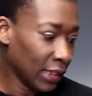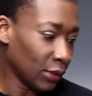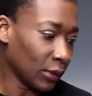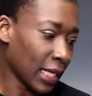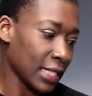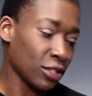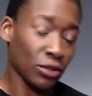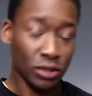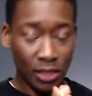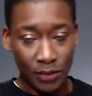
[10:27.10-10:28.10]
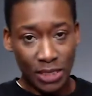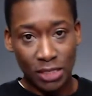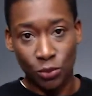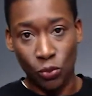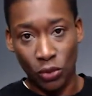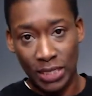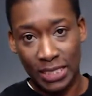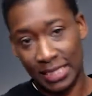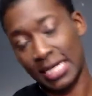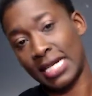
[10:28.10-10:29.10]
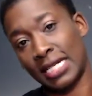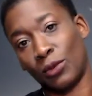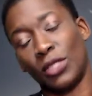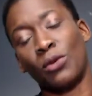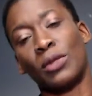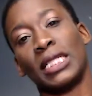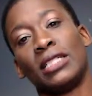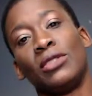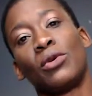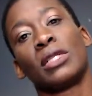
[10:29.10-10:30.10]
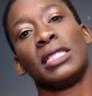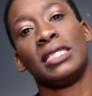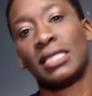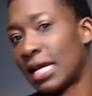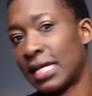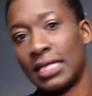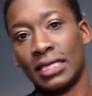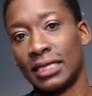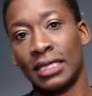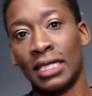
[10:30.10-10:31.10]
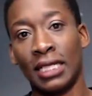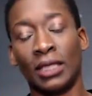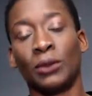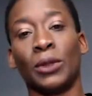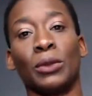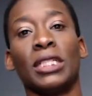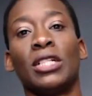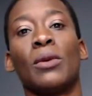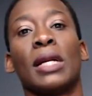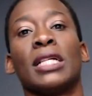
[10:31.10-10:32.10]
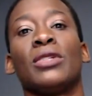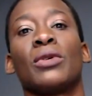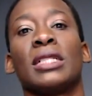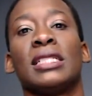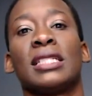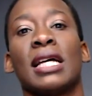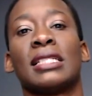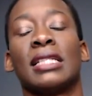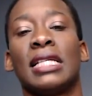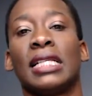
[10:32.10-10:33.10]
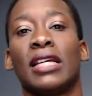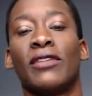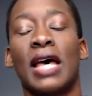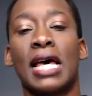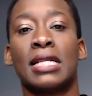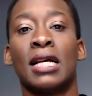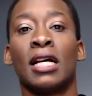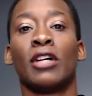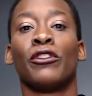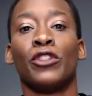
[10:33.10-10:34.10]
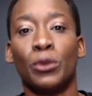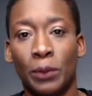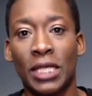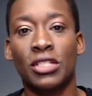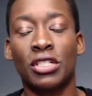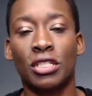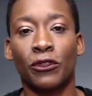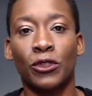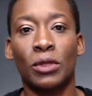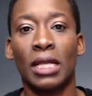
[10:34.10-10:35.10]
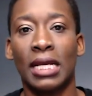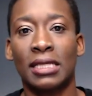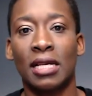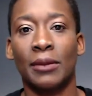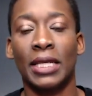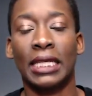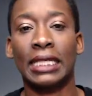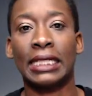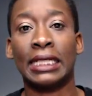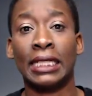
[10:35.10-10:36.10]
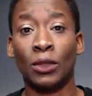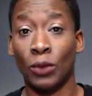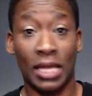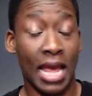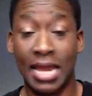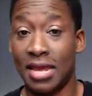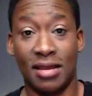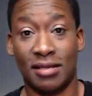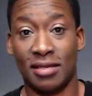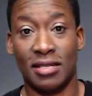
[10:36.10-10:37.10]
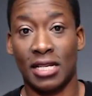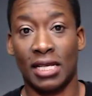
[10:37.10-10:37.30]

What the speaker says: Okay, so some of these warning signs, we don't want to ignore these signs. We really don't want to ignore these signs. Lately, I've had a few patients, a few clients coming in with headaches.